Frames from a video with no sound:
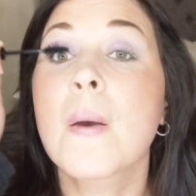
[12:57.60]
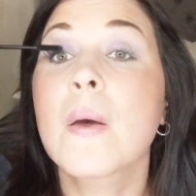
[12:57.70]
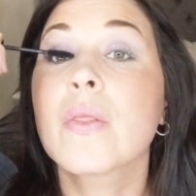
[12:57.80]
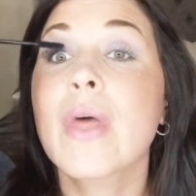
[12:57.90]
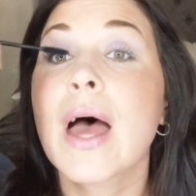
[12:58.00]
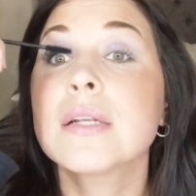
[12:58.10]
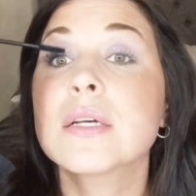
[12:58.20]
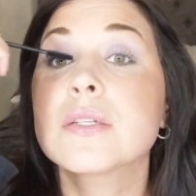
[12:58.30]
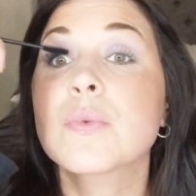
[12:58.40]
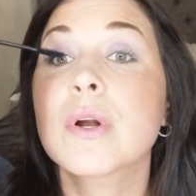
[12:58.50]
That
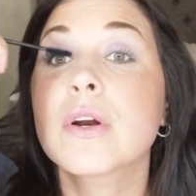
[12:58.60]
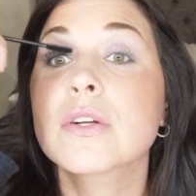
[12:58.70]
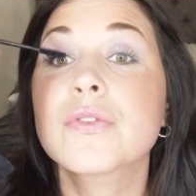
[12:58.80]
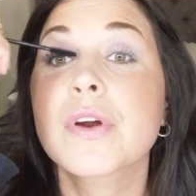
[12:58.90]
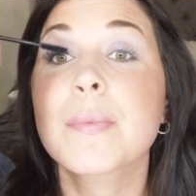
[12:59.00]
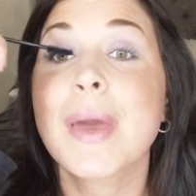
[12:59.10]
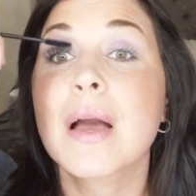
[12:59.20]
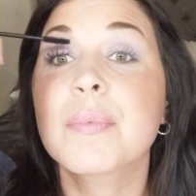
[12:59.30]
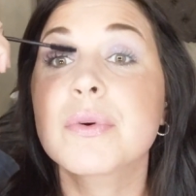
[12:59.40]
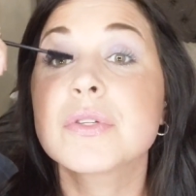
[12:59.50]
does wonders for your
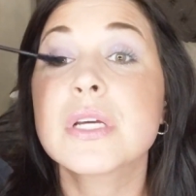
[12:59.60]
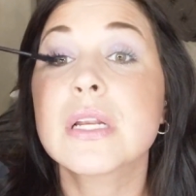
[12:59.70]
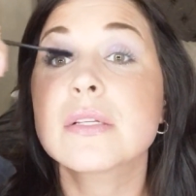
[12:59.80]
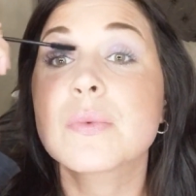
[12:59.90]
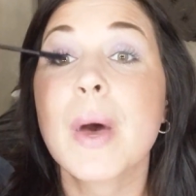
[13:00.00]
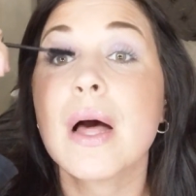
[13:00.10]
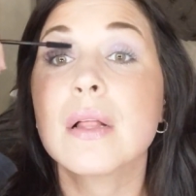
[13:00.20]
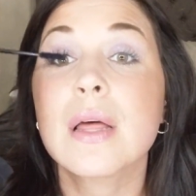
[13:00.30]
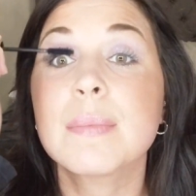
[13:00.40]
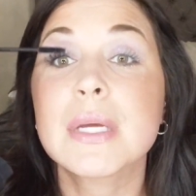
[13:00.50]
makeup routine as well.
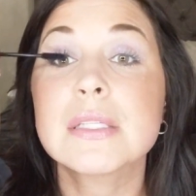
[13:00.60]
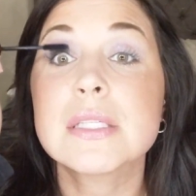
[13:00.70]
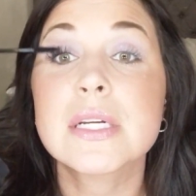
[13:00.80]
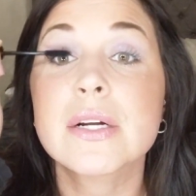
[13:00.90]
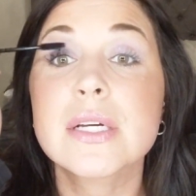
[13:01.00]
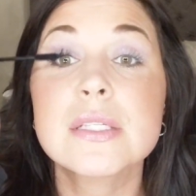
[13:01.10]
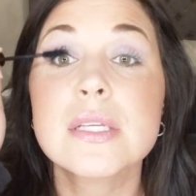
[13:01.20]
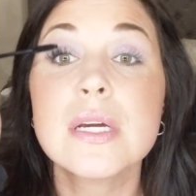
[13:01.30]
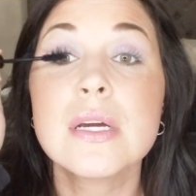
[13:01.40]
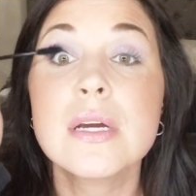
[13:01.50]
I mean,
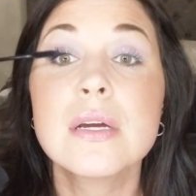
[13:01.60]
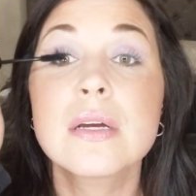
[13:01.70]
seriously?